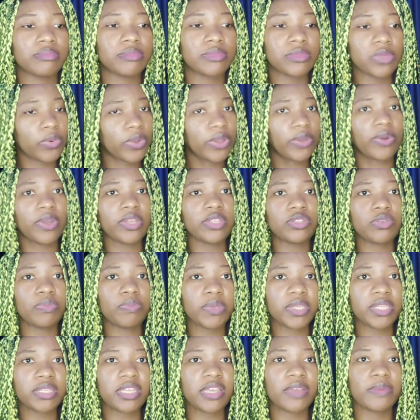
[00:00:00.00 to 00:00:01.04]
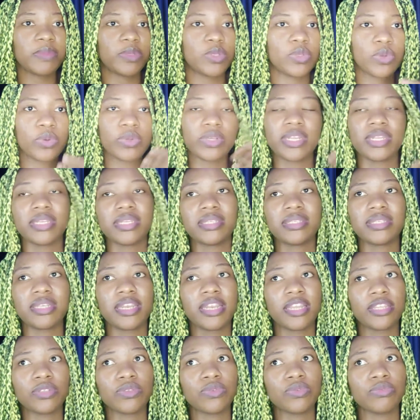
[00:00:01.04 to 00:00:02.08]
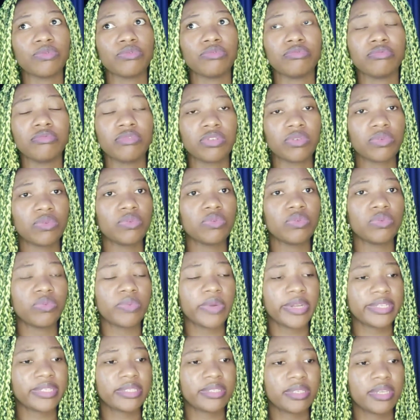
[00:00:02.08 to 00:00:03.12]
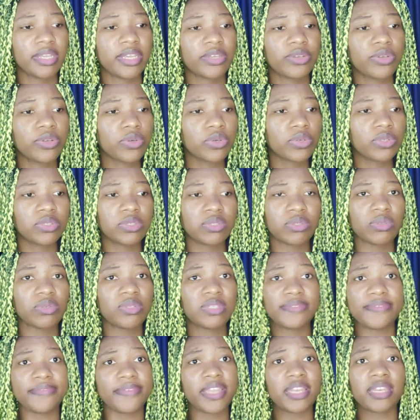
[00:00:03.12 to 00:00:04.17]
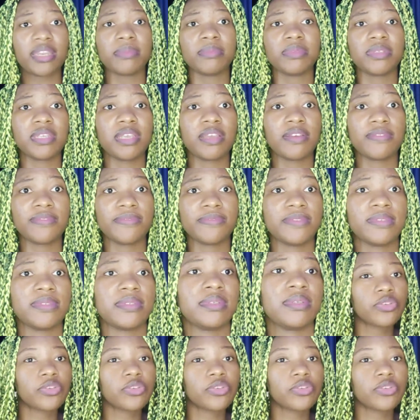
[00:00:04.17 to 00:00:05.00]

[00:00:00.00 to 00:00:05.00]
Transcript: they were going to beat them, so they decided to do what they could to defend themselves.